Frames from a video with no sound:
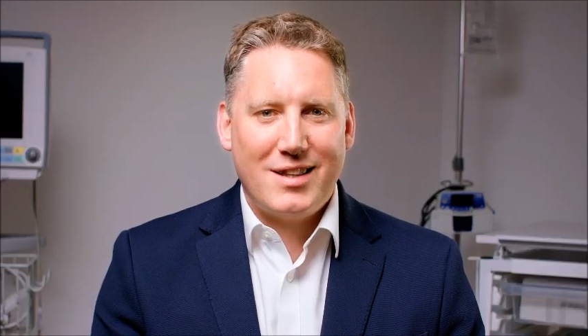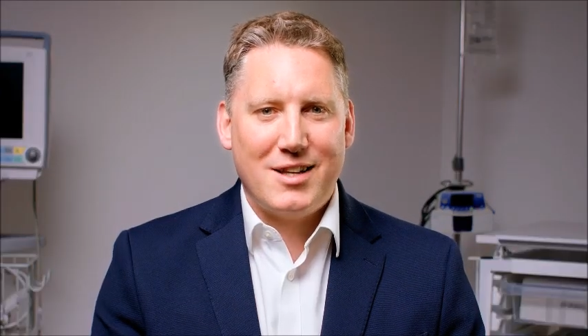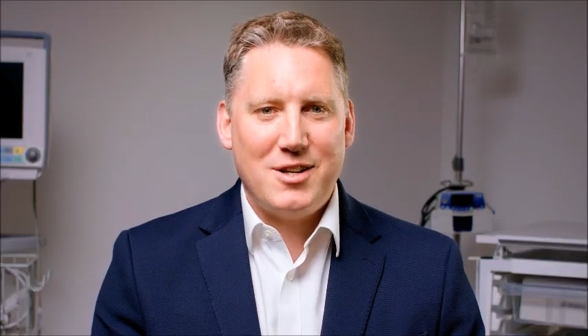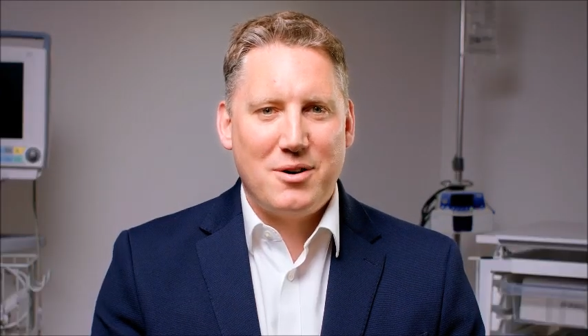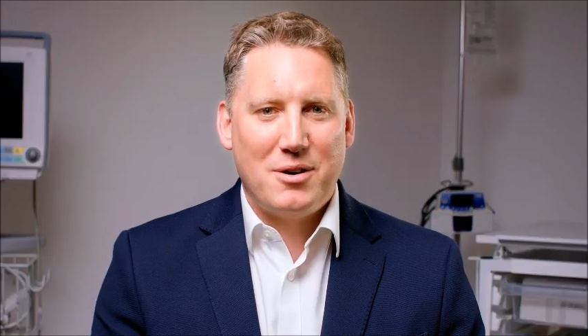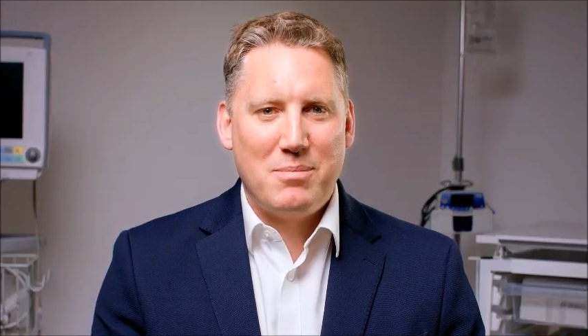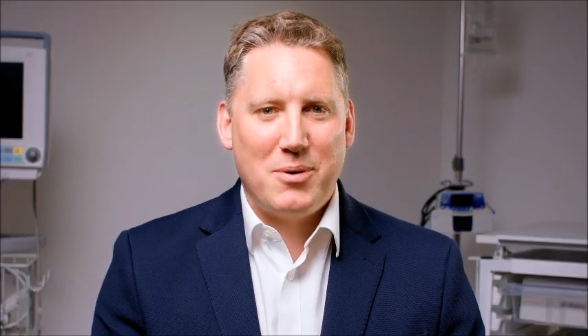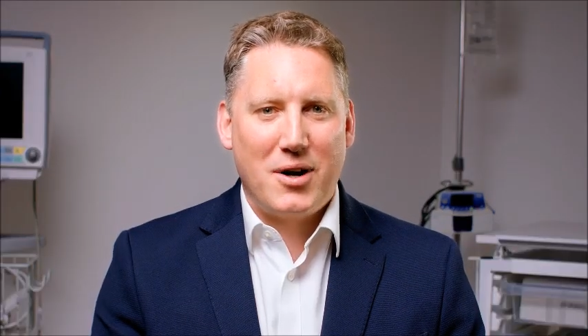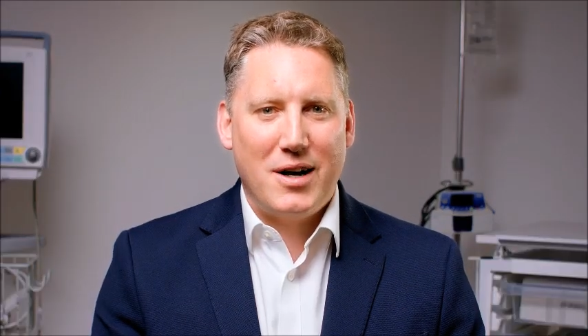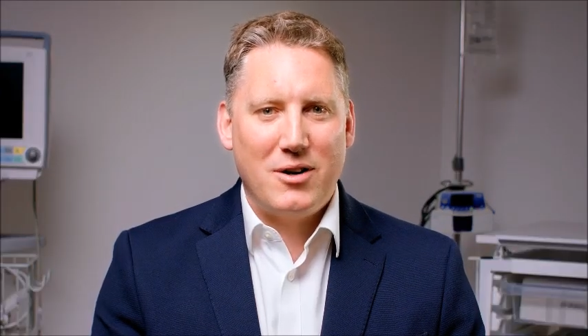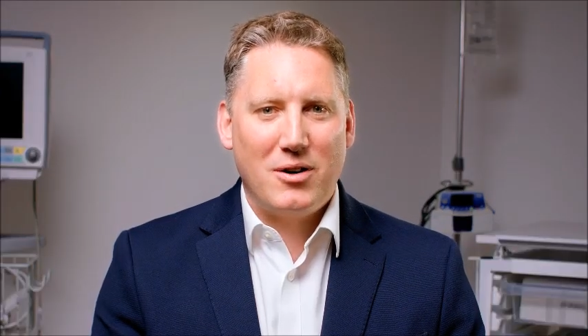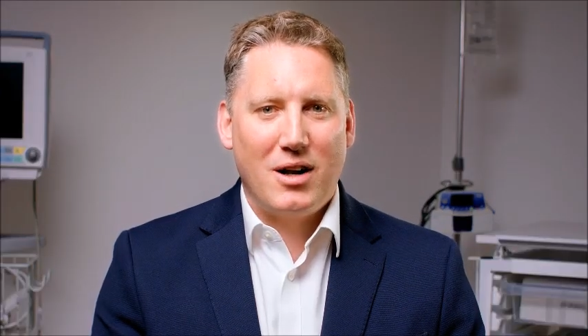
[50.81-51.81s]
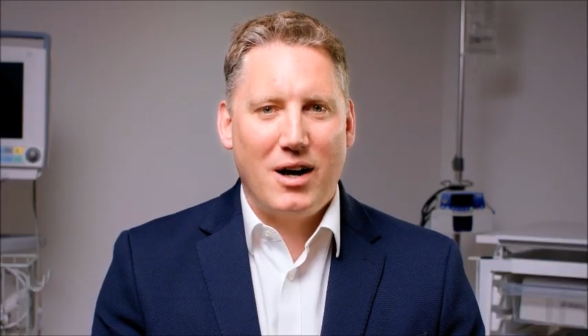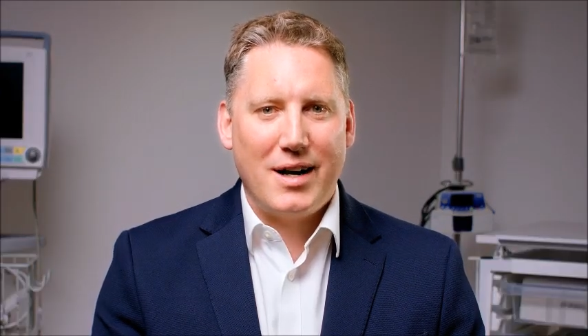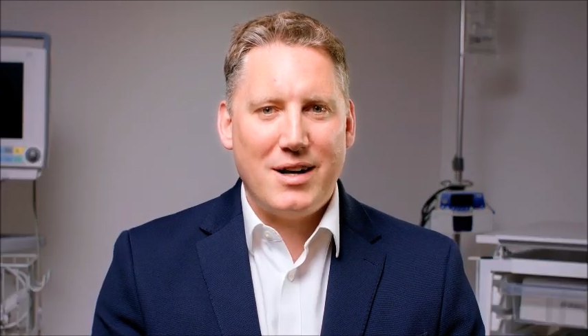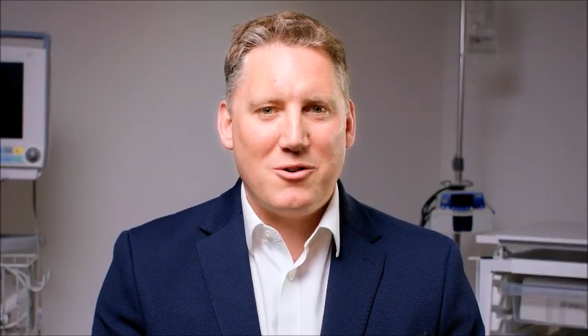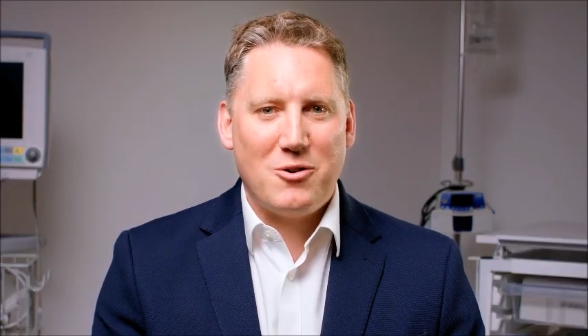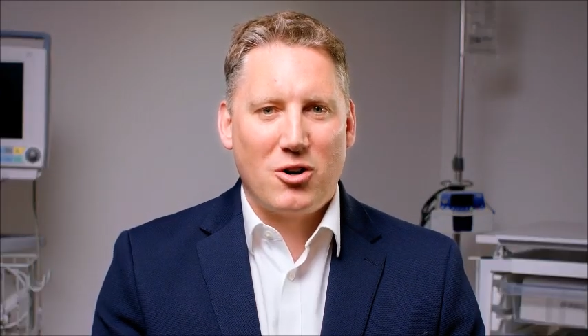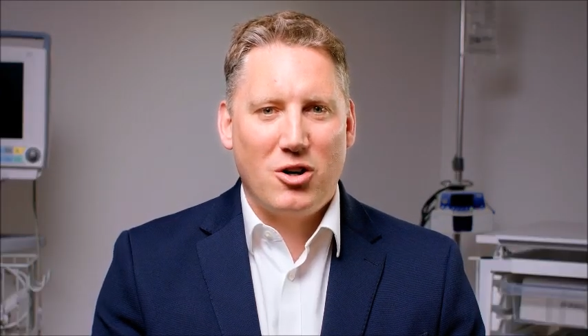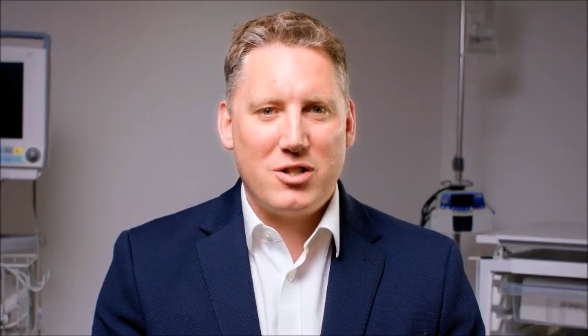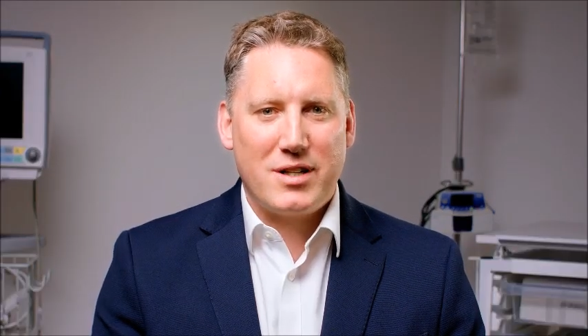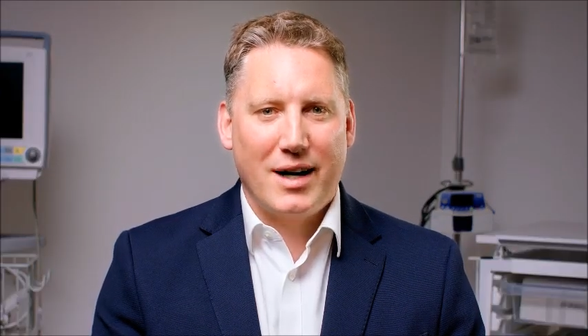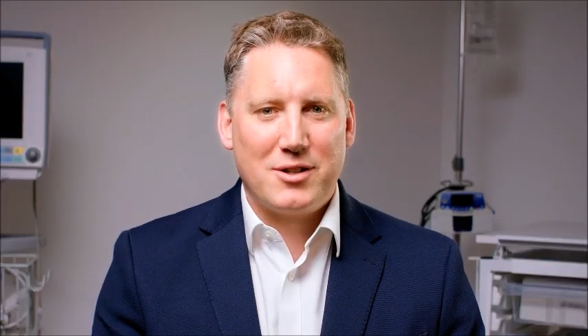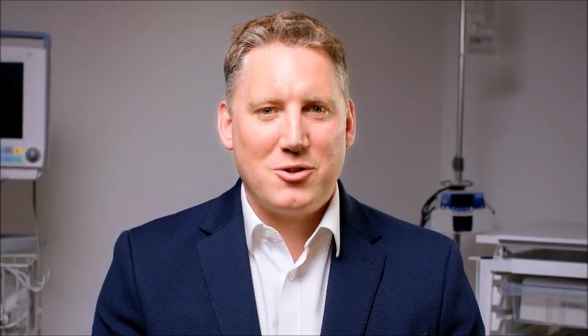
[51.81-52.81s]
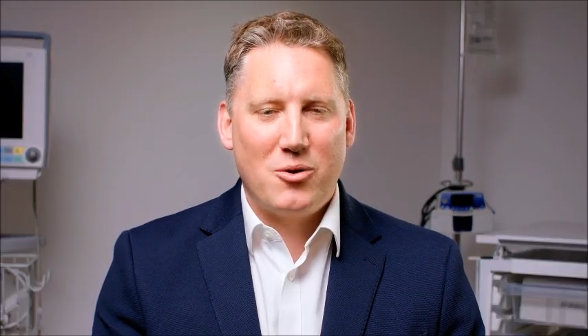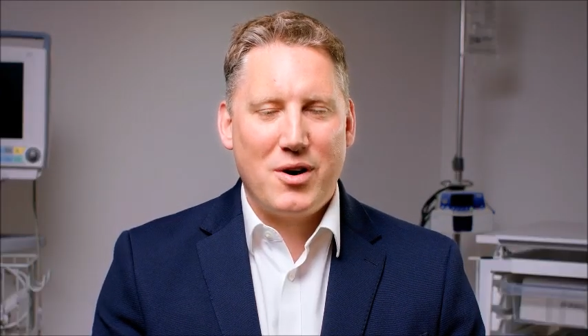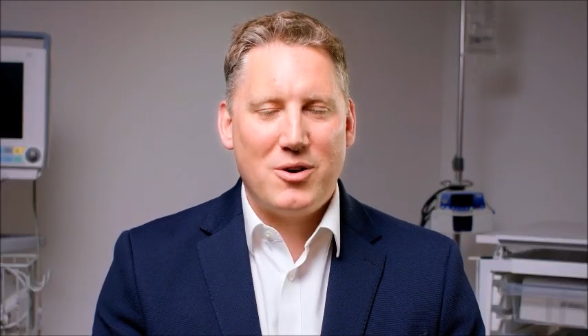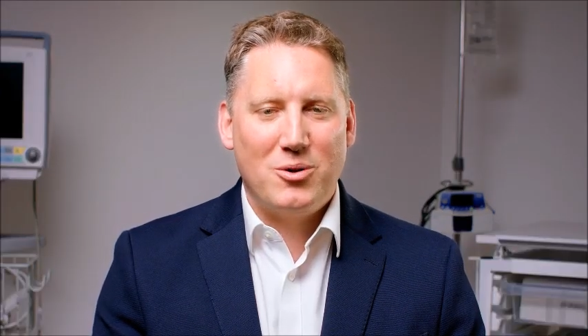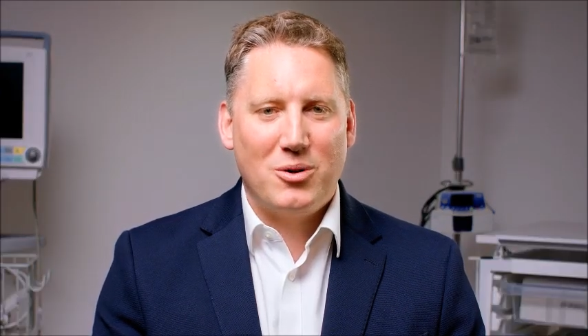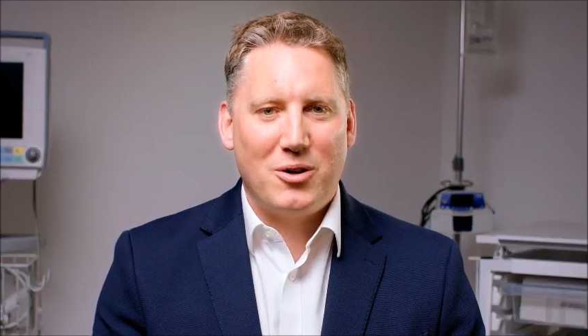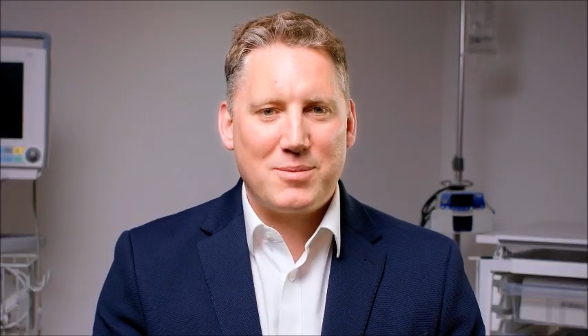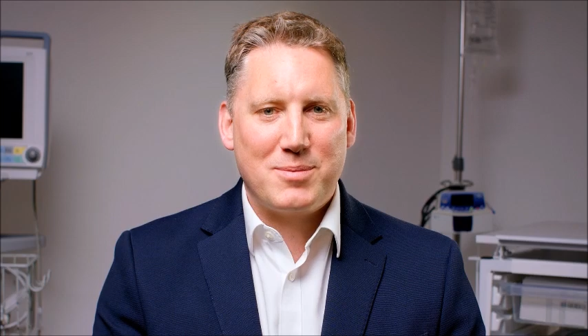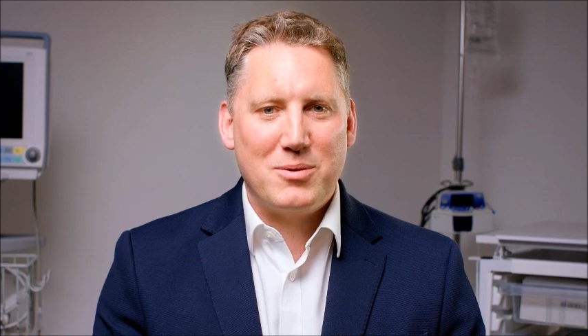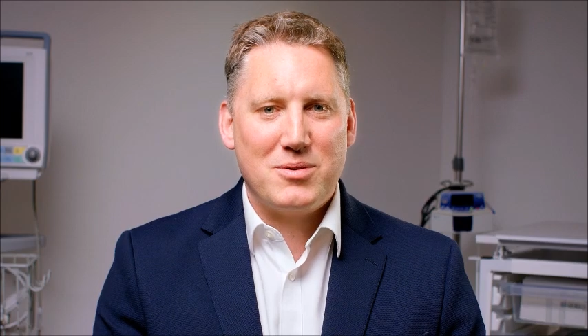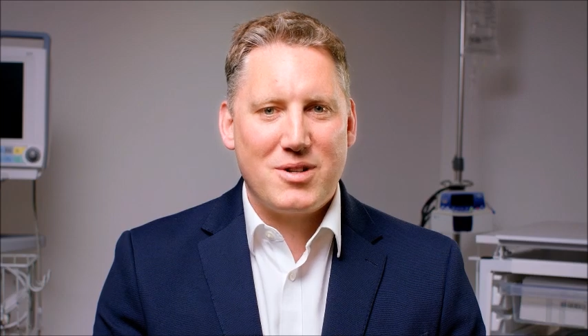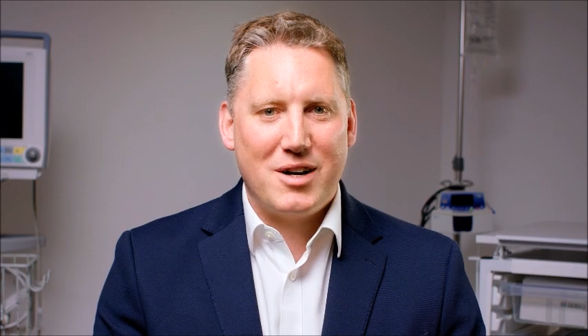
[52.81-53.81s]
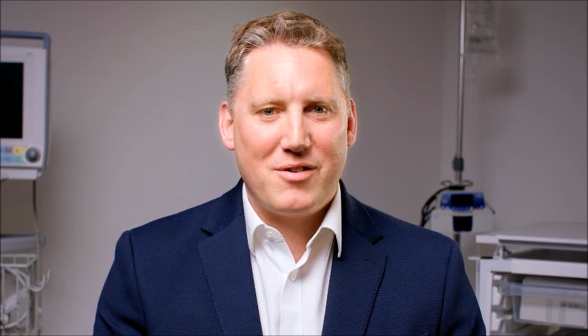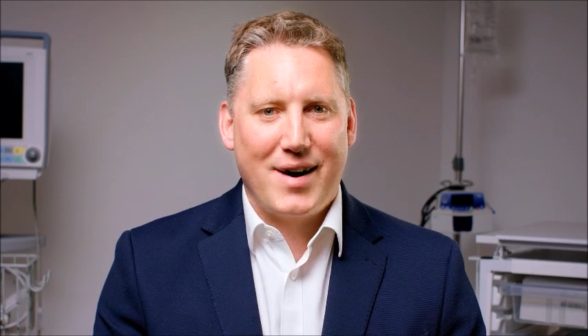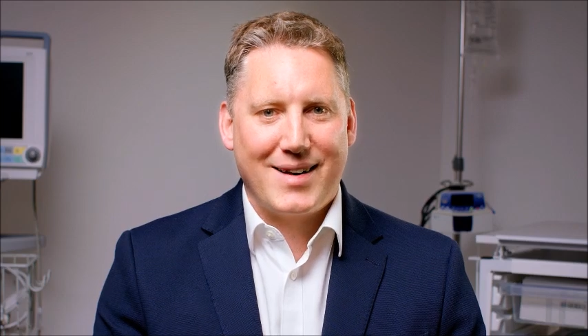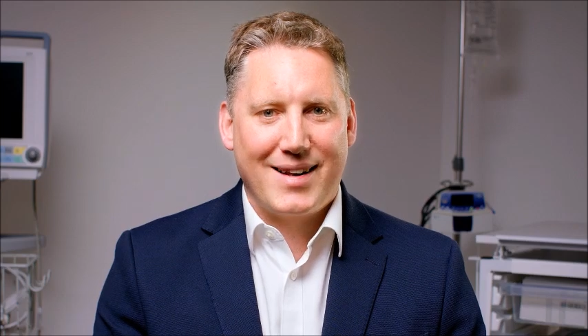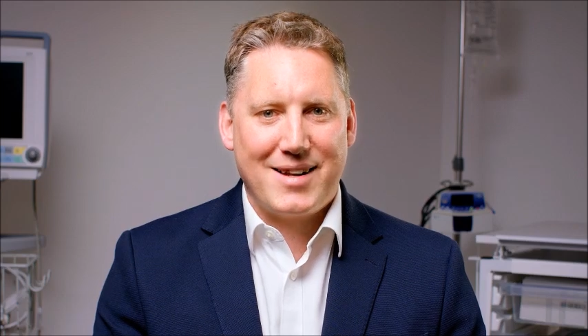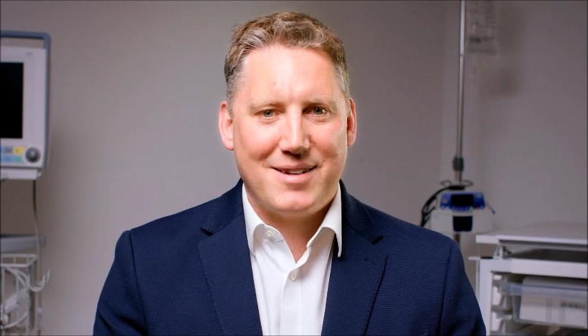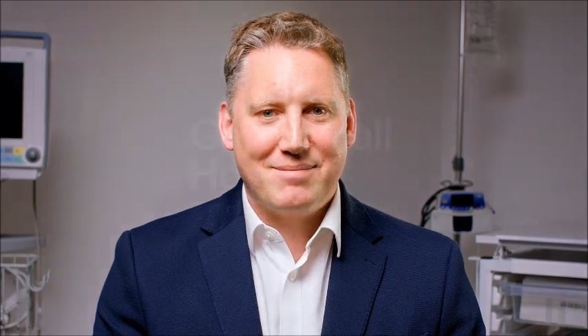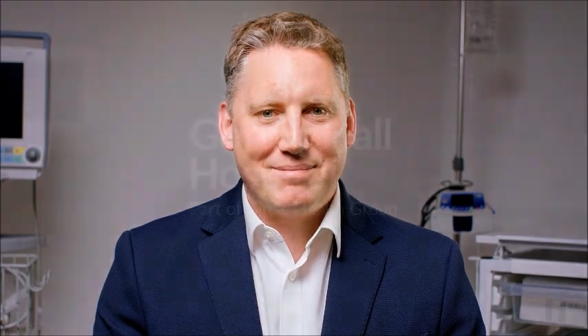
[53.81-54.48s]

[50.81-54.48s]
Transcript: then you can book in online or contact Goring Hall Hospital directly.